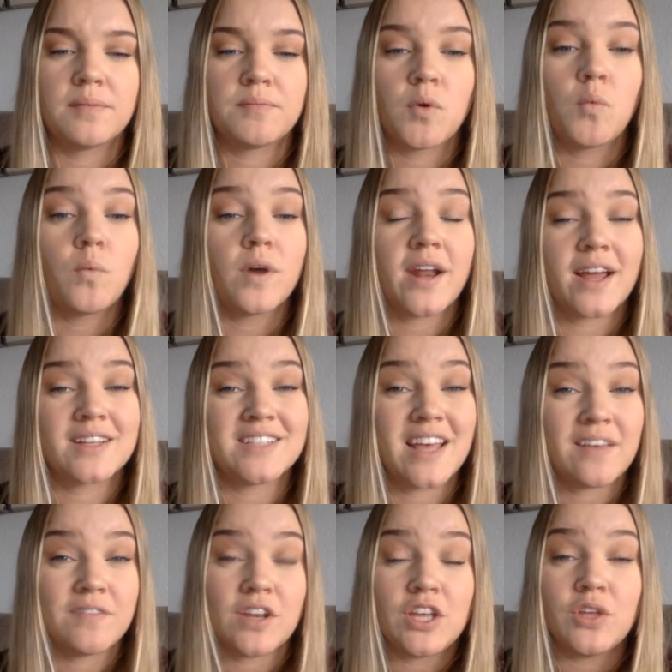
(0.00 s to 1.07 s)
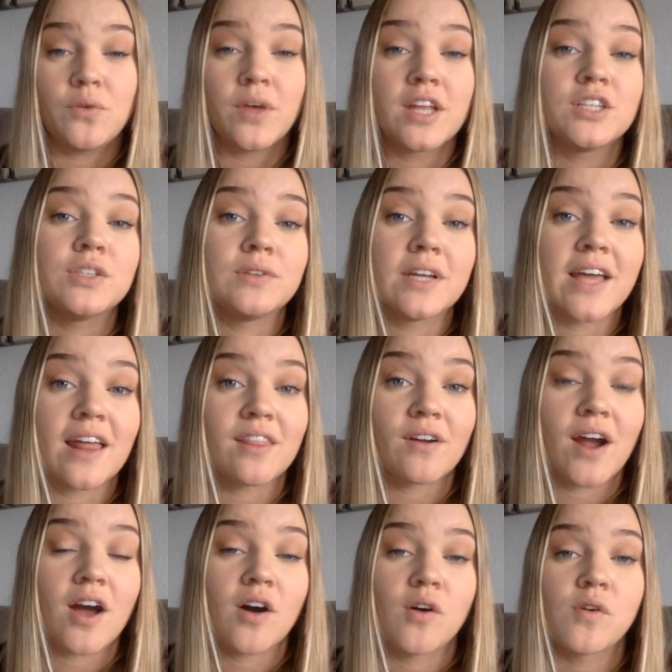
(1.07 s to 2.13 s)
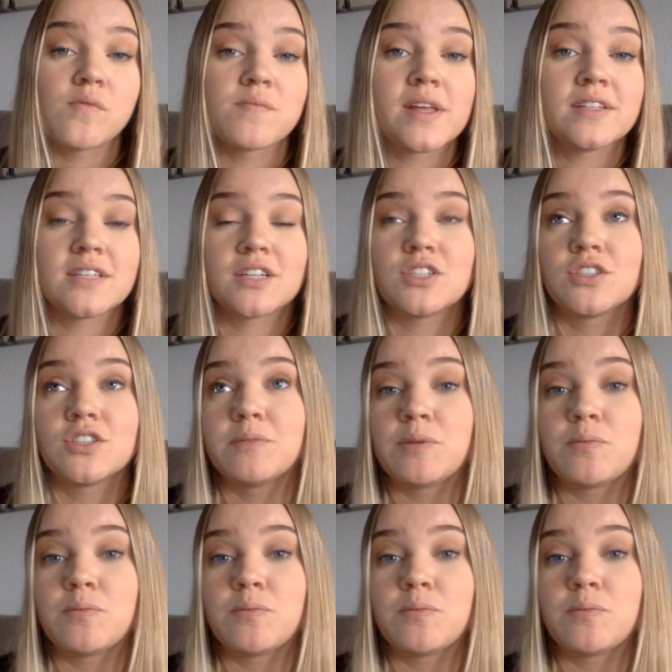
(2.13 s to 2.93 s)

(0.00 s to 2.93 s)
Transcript: One activity you can do together at home is extremely